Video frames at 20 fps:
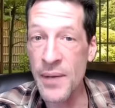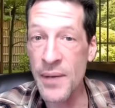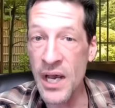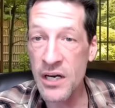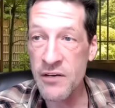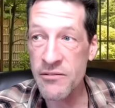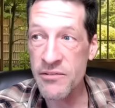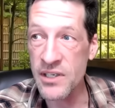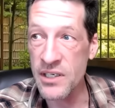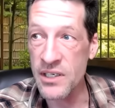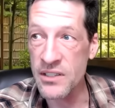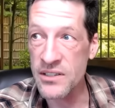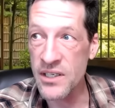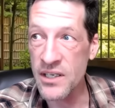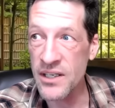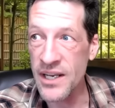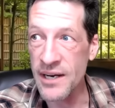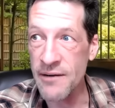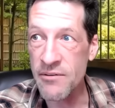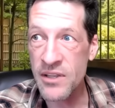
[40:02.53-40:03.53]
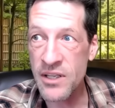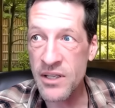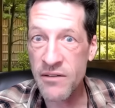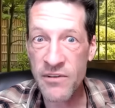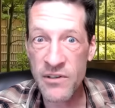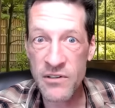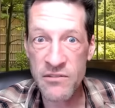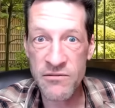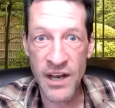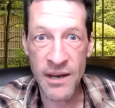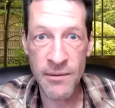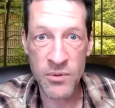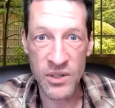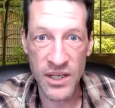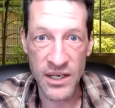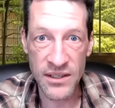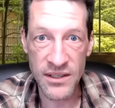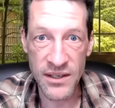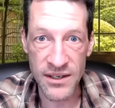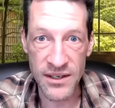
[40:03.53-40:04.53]
out of it and suddenly everything feels vibrant
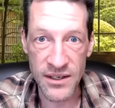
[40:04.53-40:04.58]
like that